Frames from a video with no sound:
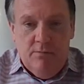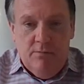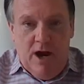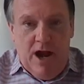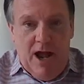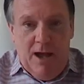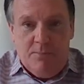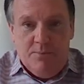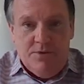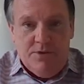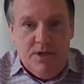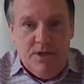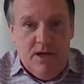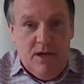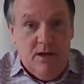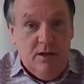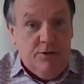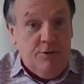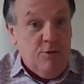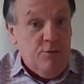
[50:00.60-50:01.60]
perhaps
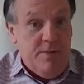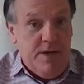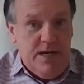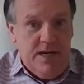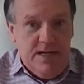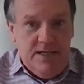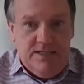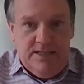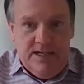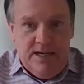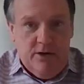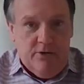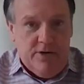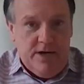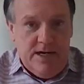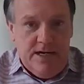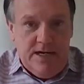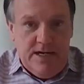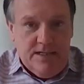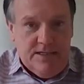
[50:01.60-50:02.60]
through BDC or
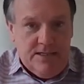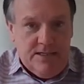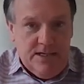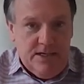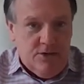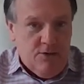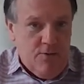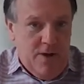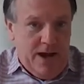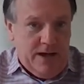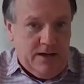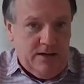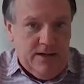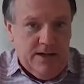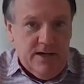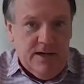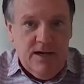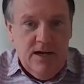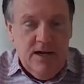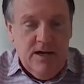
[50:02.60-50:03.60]
EDC
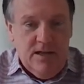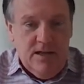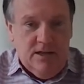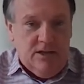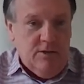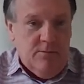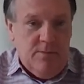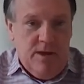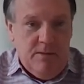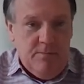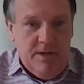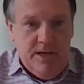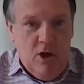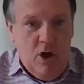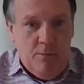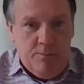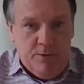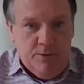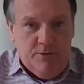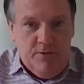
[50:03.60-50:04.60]
directly, that there may be an
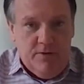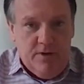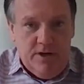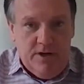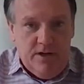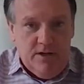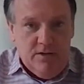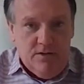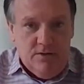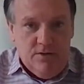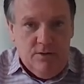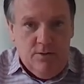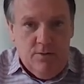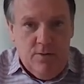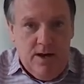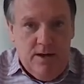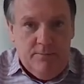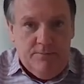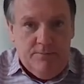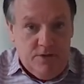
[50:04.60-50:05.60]
opportunity
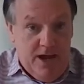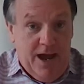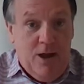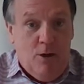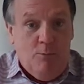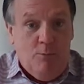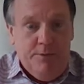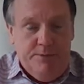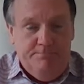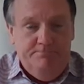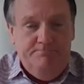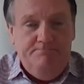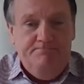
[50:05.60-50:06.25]
to help.